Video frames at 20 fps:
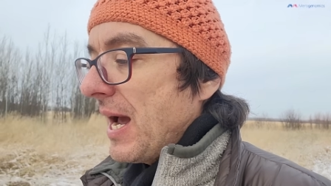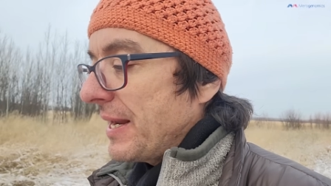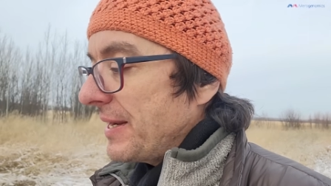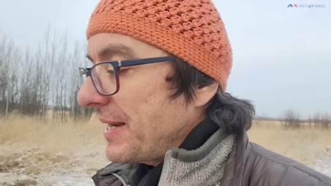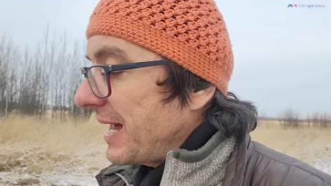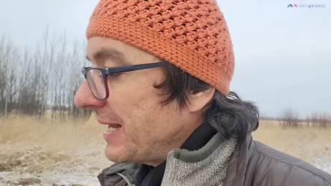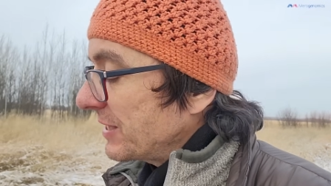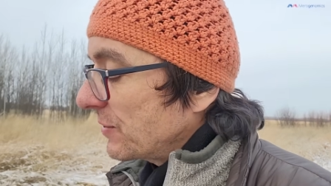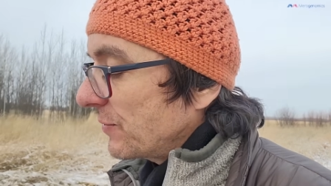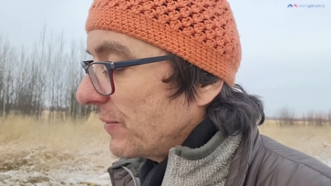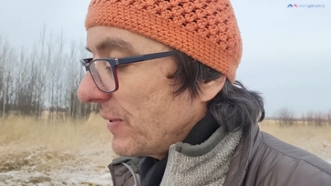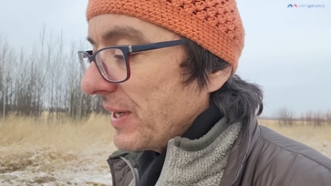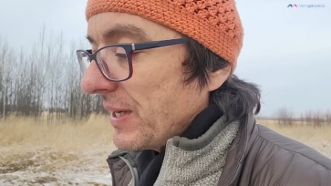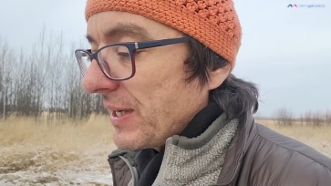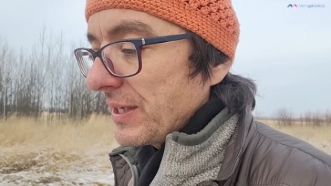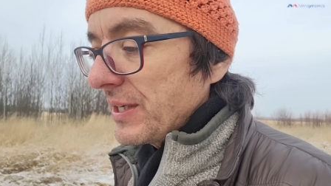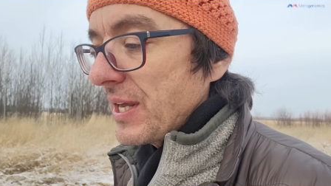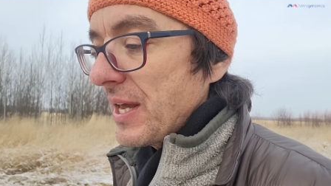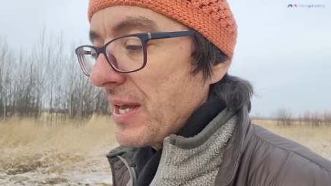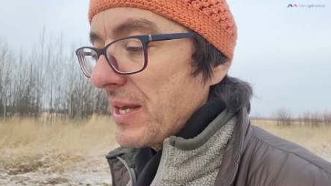And that's
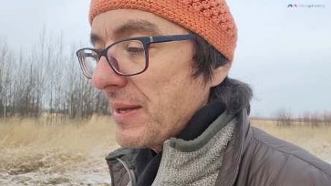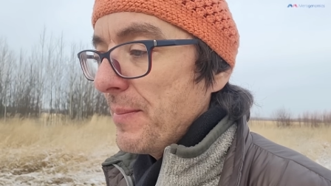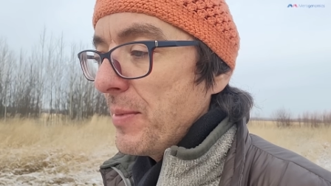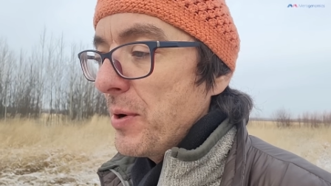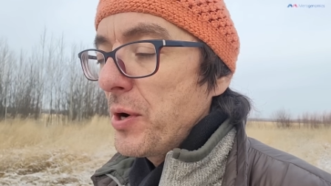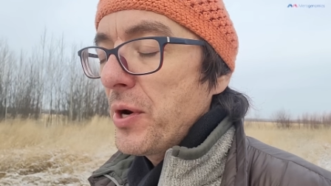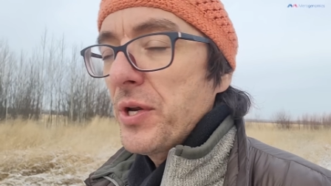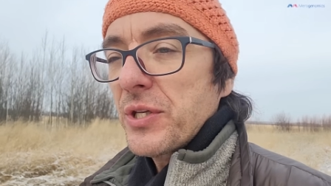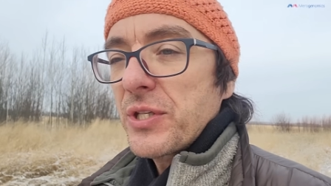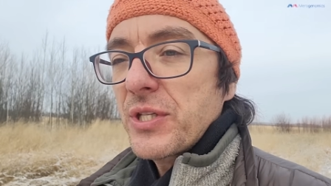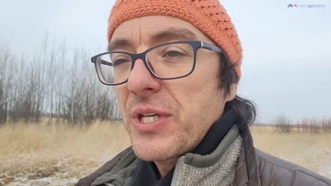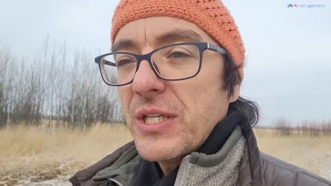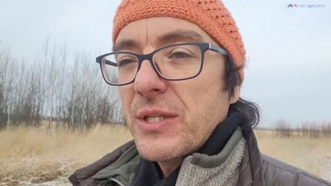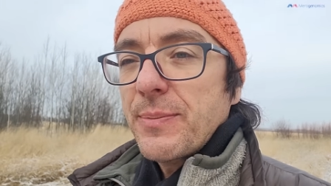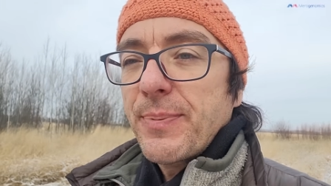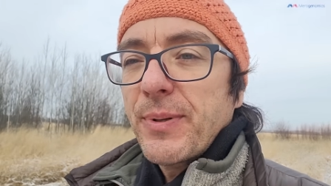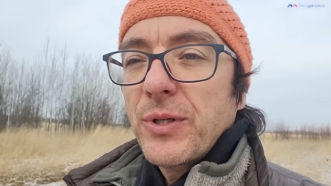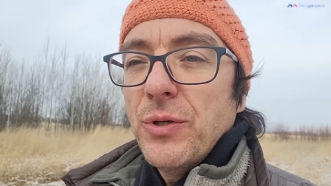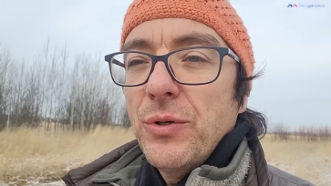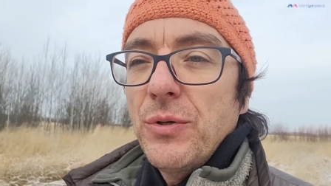where the mucus
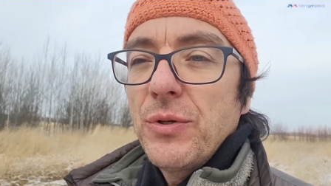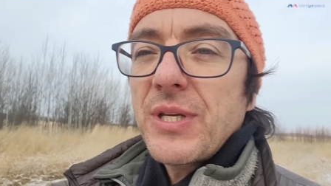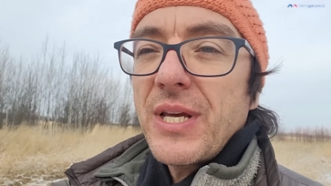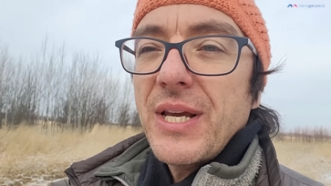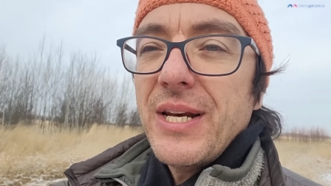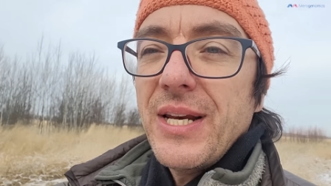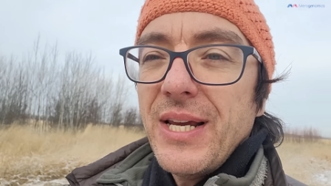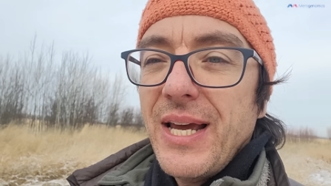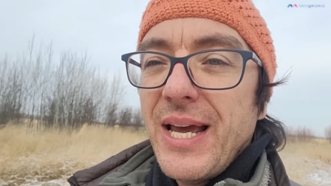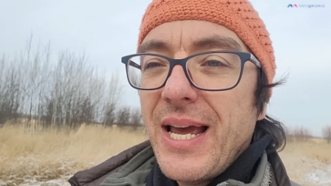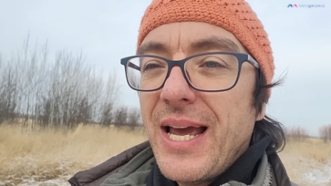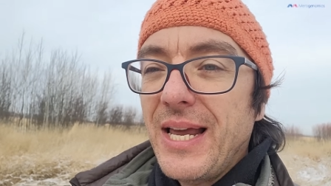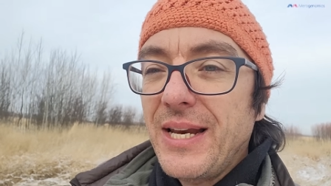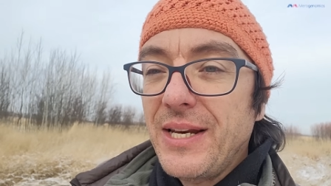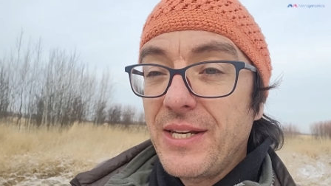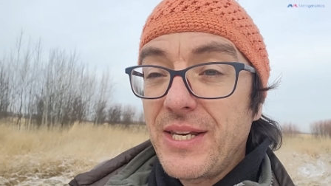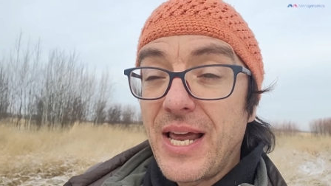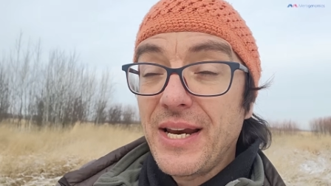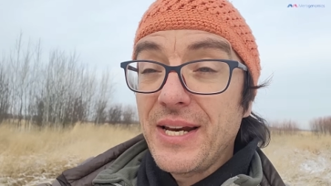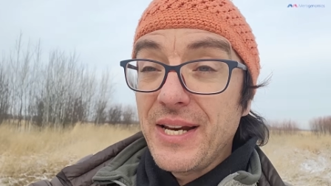gets produced and,
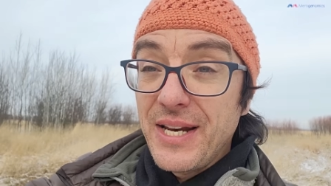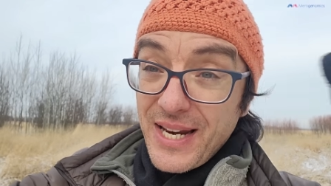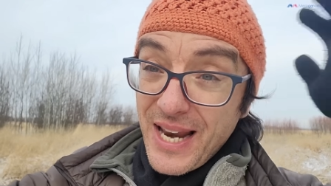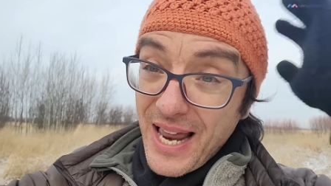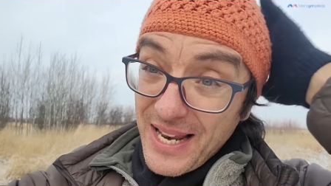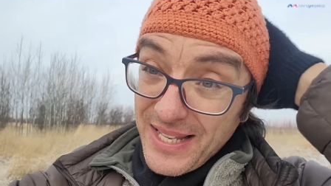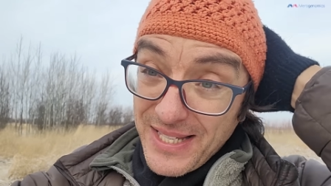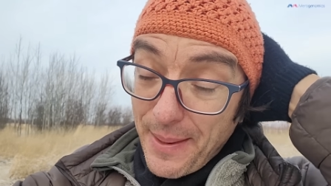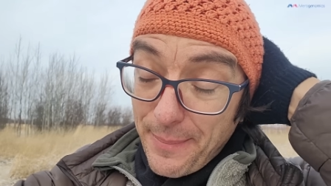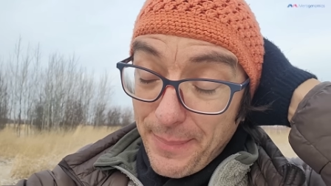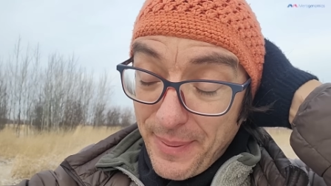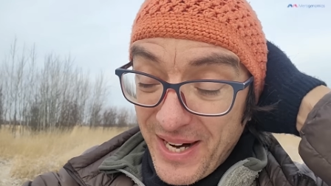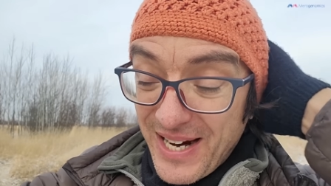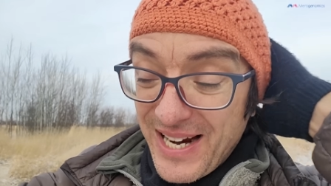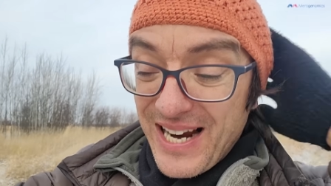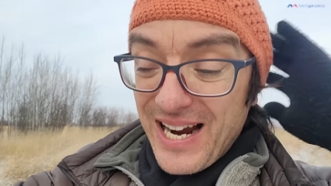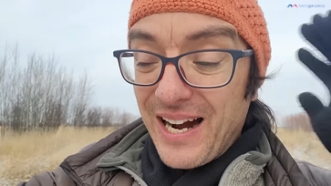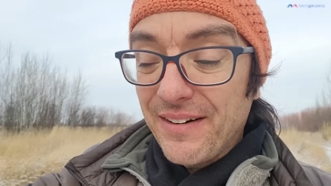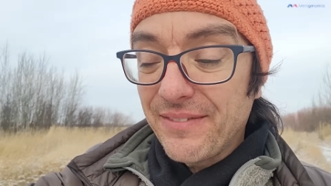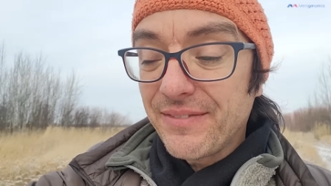and then it ends up
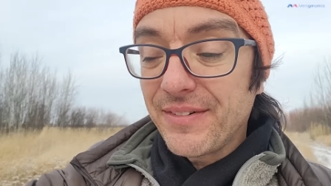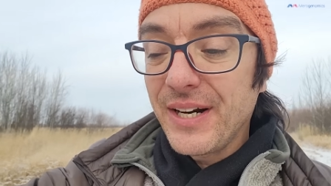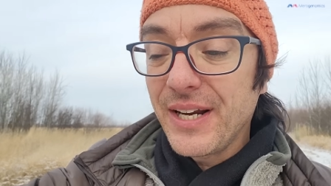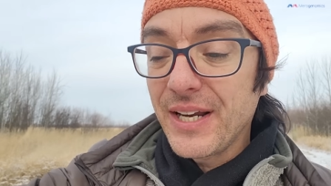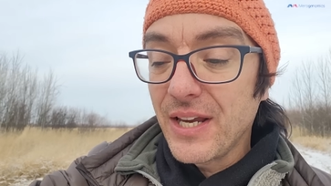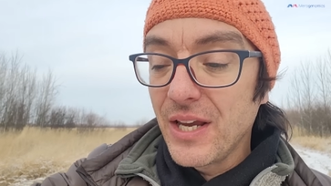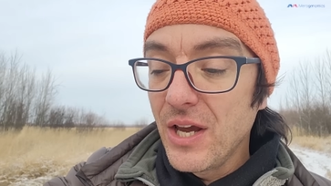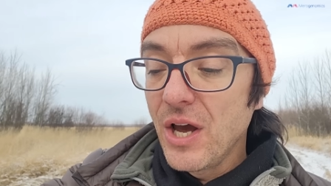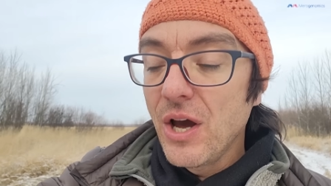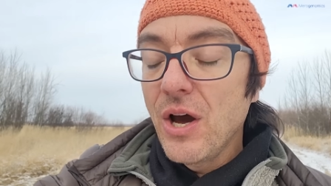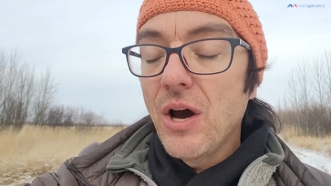covering